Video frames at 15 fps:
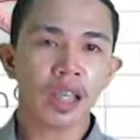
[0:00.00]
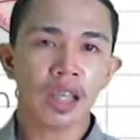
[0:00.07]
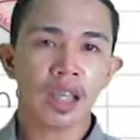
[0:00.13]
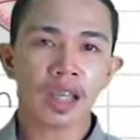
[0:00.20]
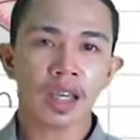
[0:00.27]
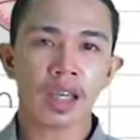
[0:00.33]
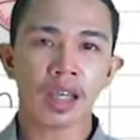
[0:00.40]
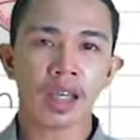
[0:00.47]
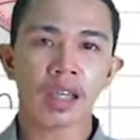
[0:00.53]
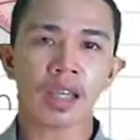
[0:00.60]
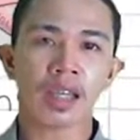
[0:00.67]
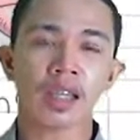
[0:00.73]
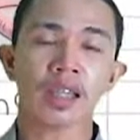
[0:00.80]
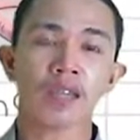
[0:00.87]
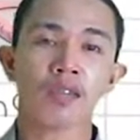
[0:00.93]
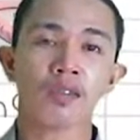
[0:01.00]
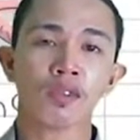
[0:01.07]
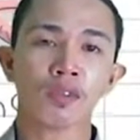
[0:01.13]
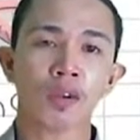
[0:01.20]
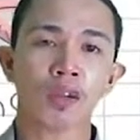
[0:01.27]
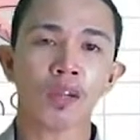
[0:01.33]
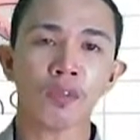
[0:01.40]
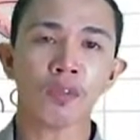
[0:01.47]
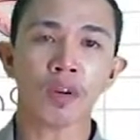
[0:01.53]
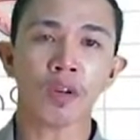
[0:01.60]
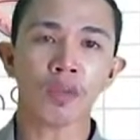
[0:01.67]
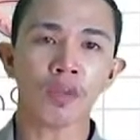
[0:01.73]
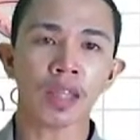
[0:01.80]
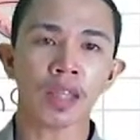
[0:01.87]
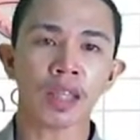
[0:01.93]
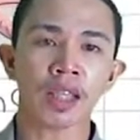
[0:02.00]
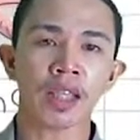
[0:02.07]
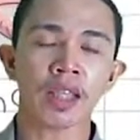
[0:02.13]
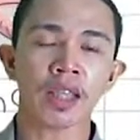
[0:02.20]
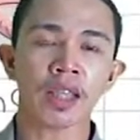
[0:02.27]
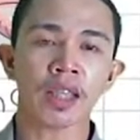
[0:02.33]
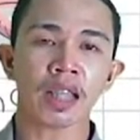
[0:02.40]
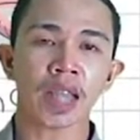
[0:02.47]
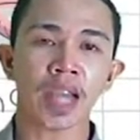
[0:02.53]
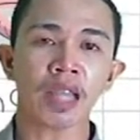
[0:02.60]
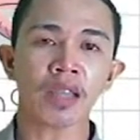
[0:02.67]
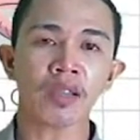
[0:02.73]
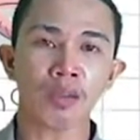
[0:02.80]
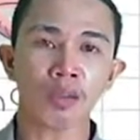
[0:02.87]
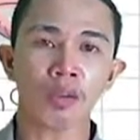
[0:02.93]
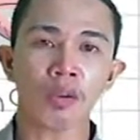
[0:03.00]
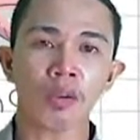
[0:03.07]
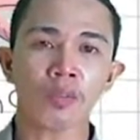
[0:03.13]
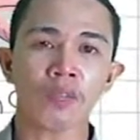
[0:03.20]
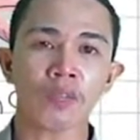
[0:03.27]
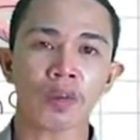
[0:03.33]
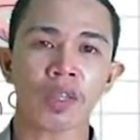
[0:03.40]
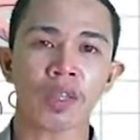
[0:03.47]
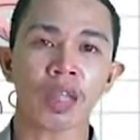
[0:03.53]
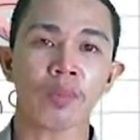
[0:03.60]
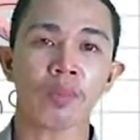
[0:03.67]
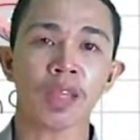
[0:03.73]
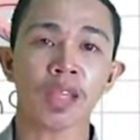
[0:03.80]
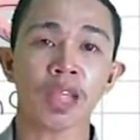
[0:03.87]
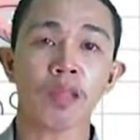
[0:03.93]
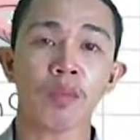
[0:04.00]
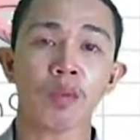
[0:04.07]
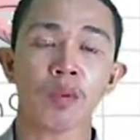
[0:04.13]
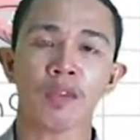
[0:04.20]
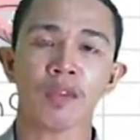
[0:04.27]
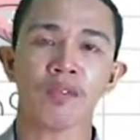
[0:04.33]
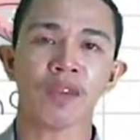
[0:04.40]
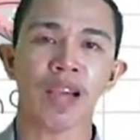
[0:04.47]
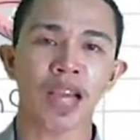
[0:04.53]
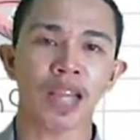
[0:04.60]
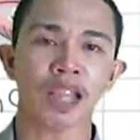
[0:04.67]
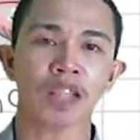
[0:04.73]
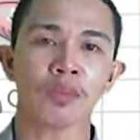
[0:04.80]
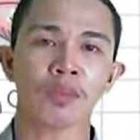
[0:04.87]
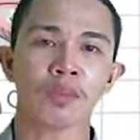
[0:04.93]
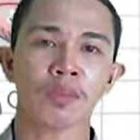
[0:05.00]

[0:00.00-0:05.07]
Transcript: solve or we try to look for the middlemost value.